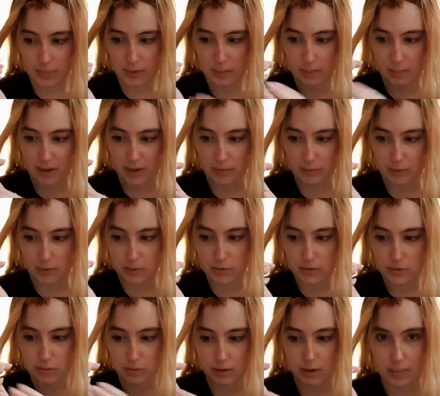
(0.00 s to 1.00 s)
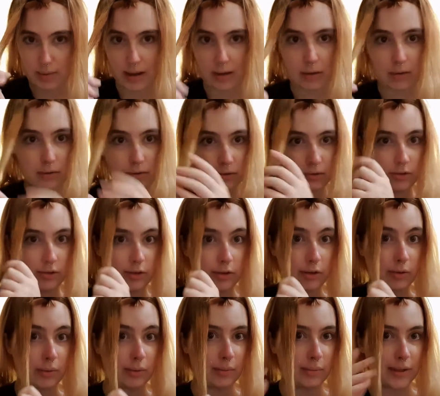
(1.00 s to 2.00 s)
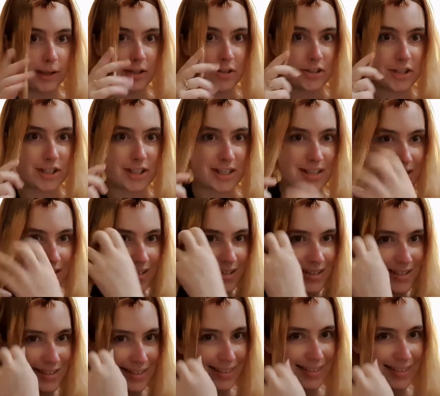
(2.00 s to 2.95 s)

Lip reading: my roots were about 2 inches